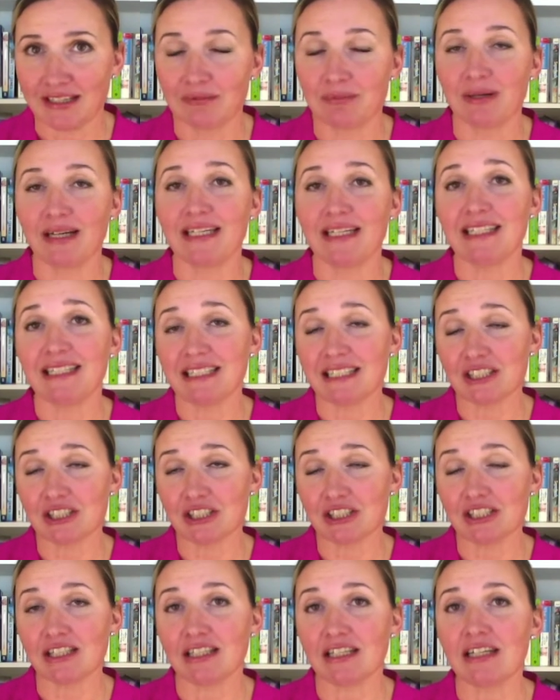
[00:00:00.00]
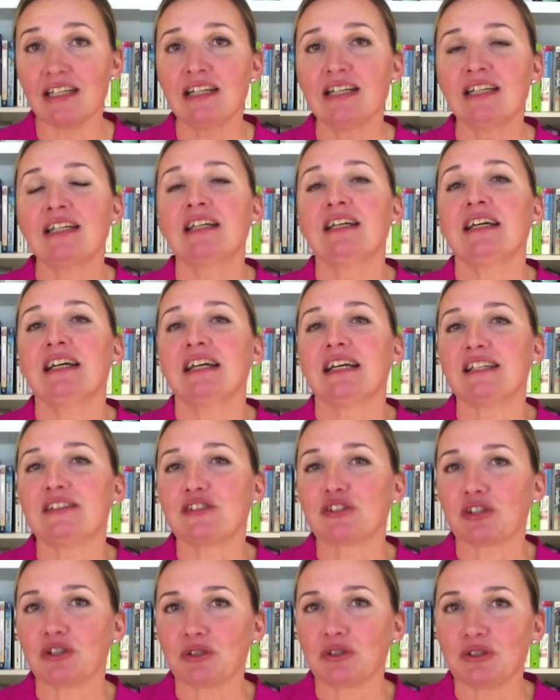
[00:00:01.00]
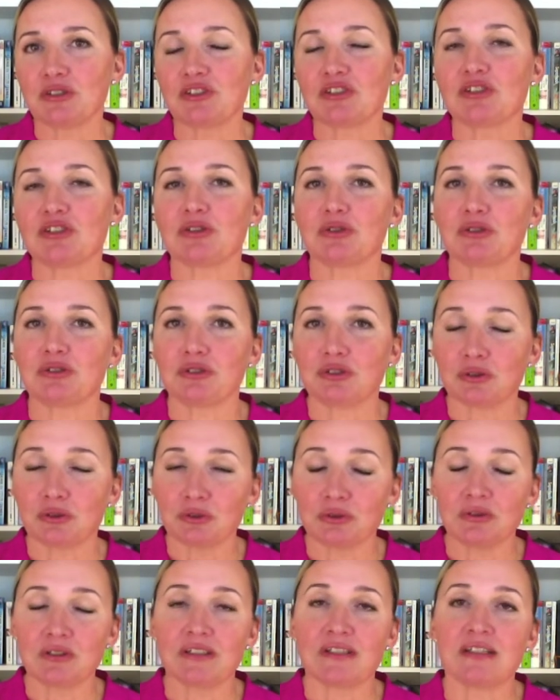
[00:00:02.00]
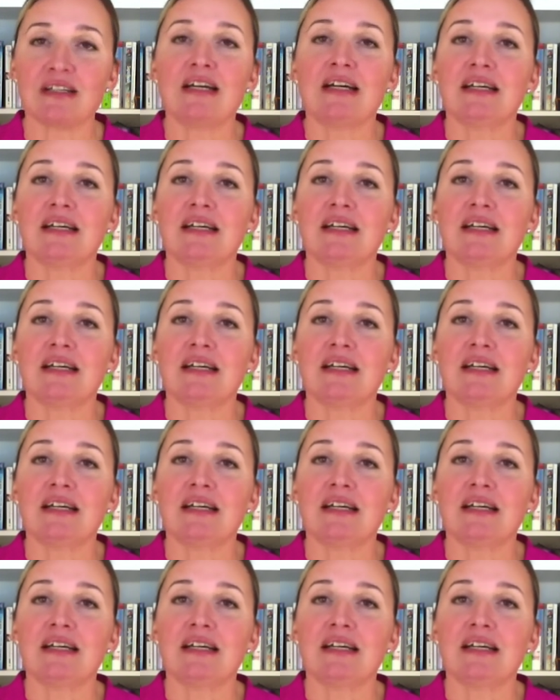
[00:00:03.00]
But initially, it's good to do the